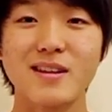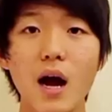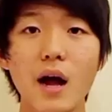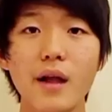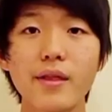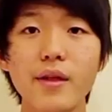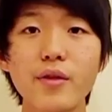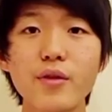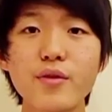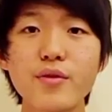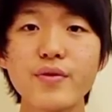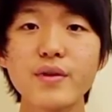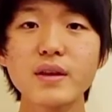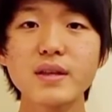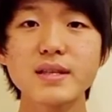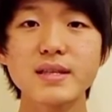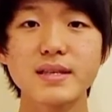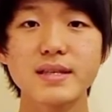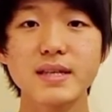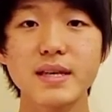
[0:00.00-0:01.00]
Another thing
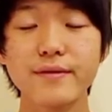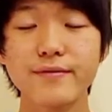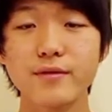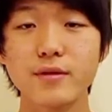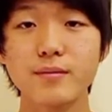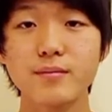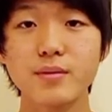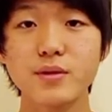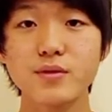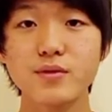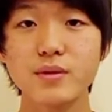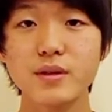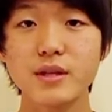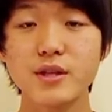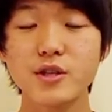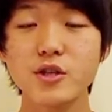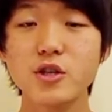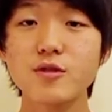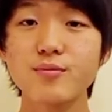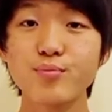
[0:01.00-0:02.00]
that's different between the
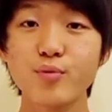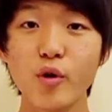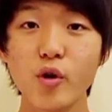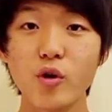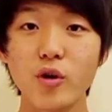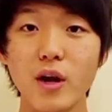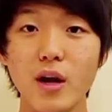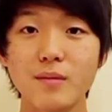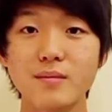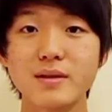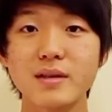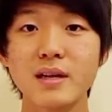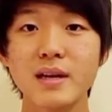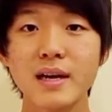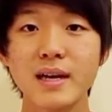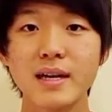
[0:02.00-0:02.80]
two programs